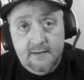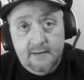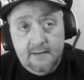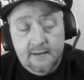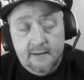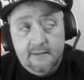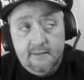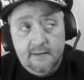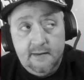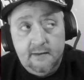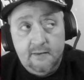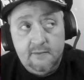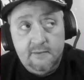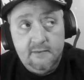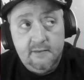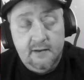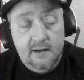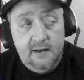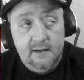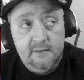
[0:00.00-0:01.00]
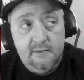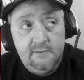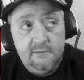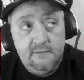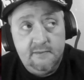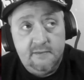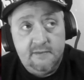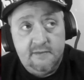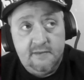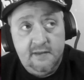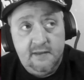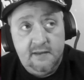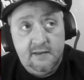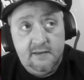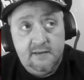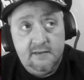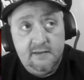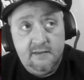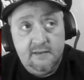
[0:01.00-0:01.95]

don't know. I don't think